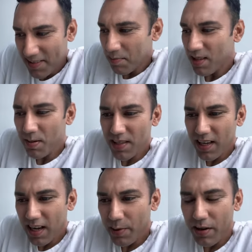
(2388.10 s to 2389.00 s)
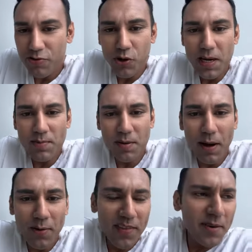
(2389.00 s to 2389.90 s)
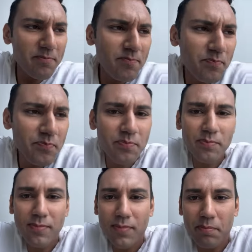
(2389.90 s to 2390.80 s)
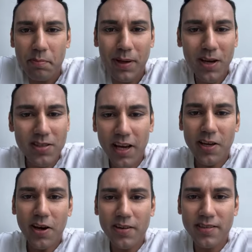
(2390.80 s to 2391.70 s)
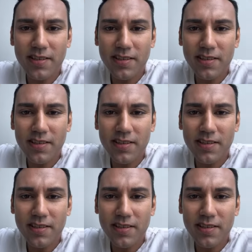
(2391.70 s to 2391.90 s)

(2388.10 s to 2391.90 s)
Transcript: sometimes I, I would have dreams about them because I could.